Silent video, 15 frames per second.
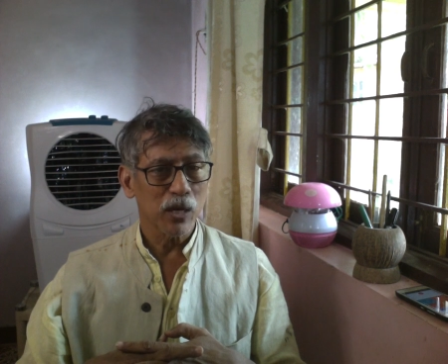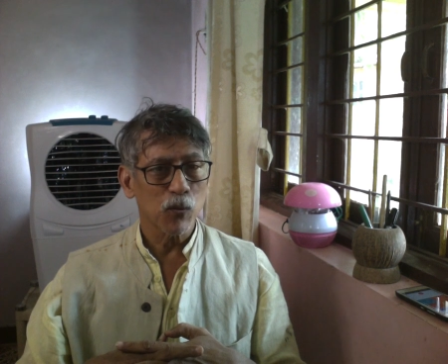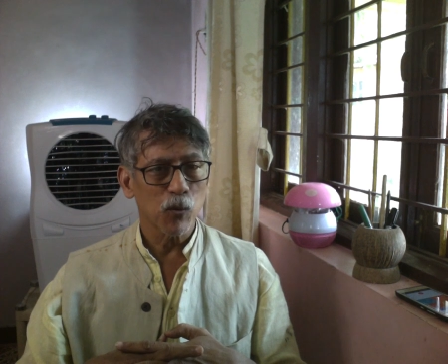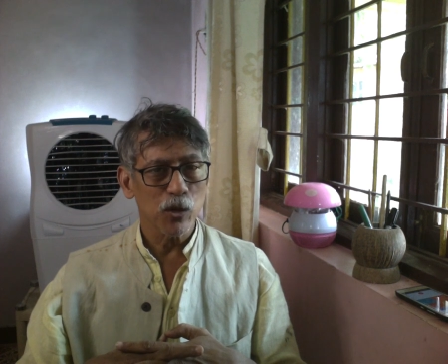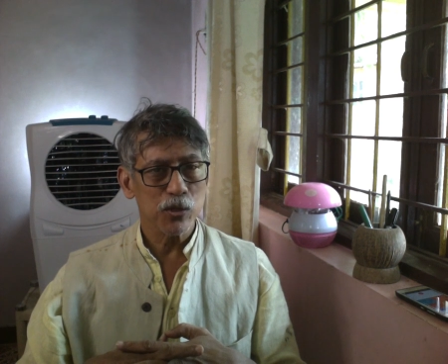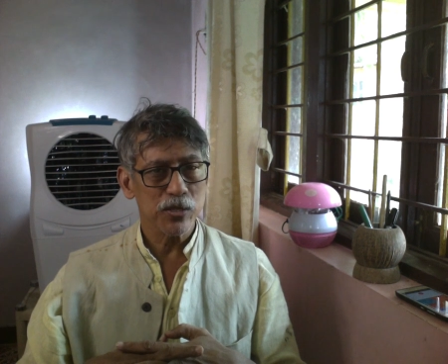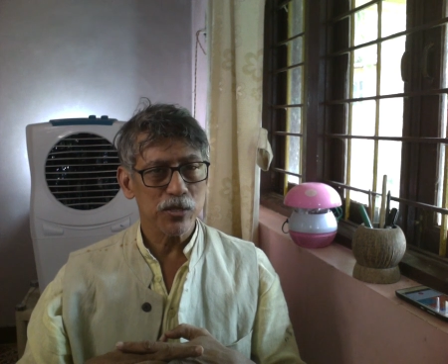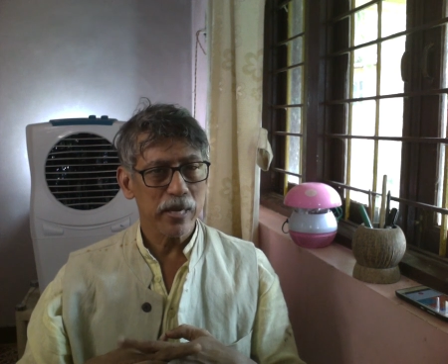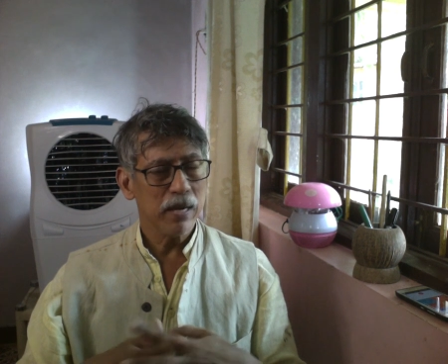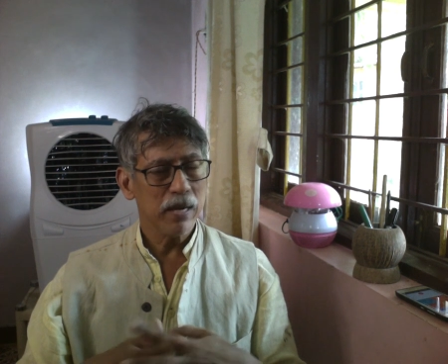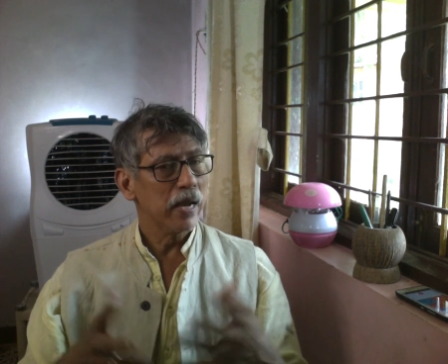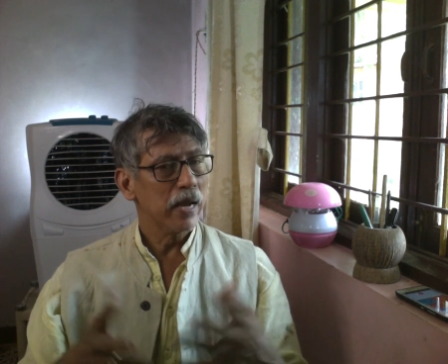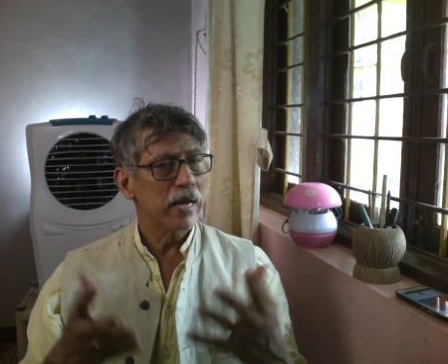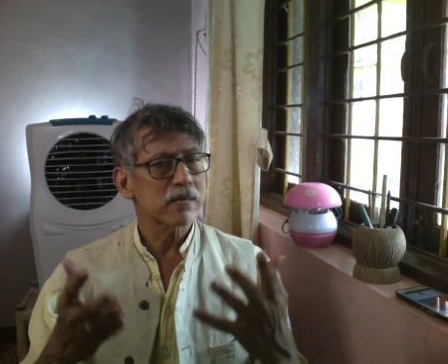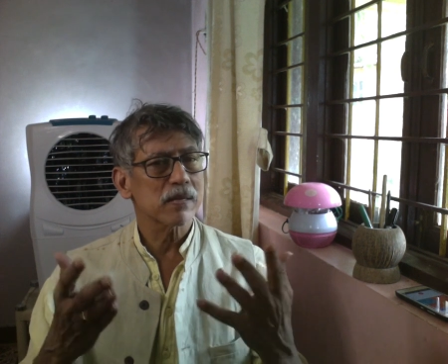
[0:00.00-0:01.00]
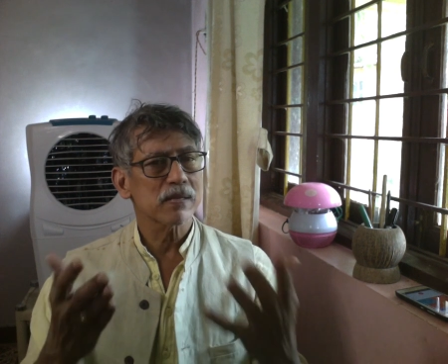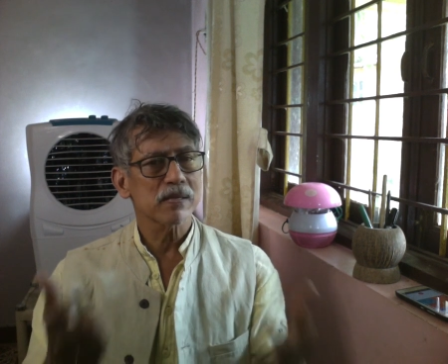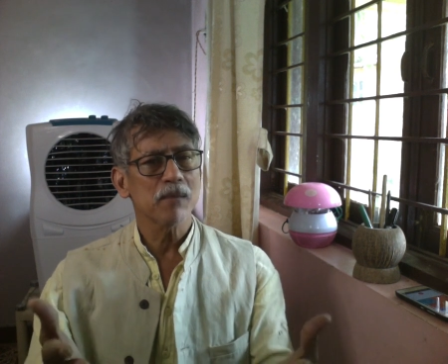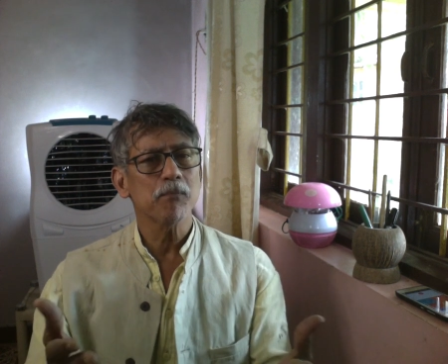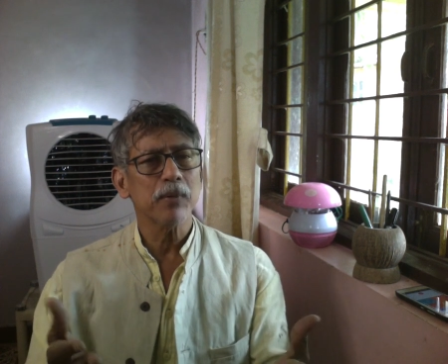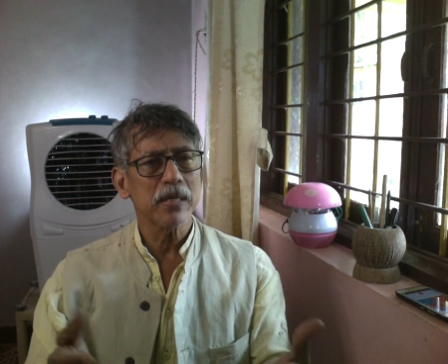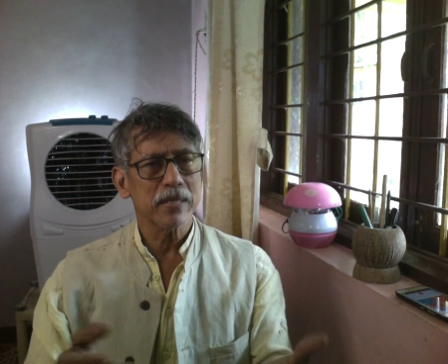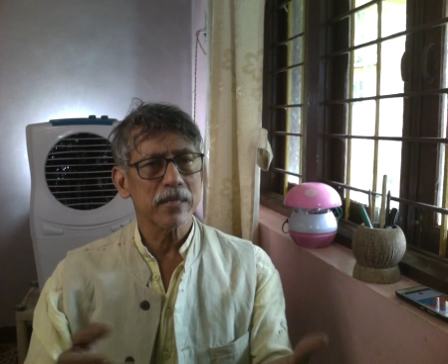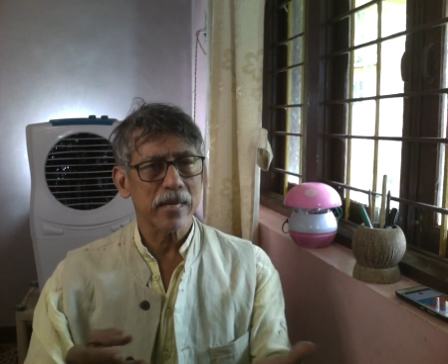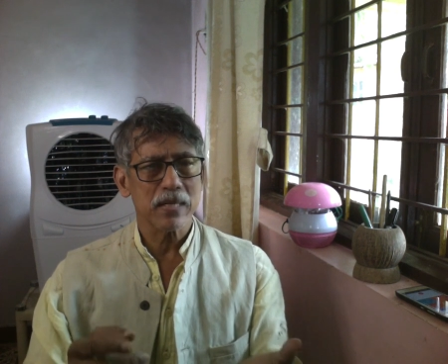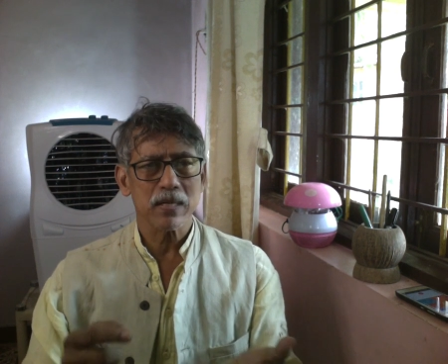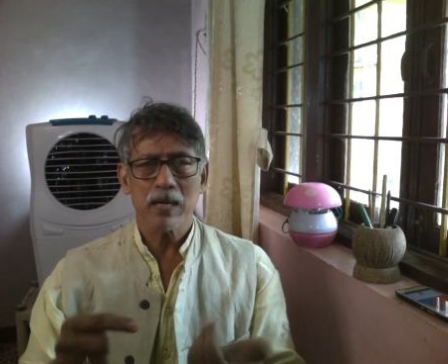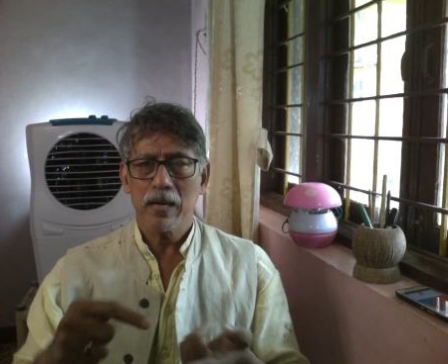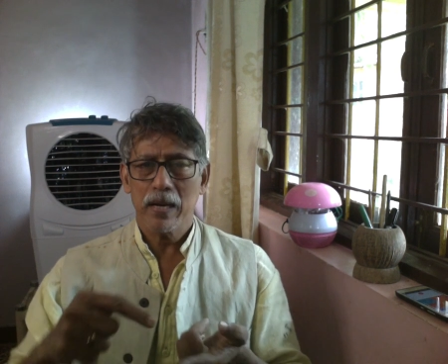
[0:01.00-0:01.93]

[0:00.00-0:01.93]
I want to say. It's a simple test.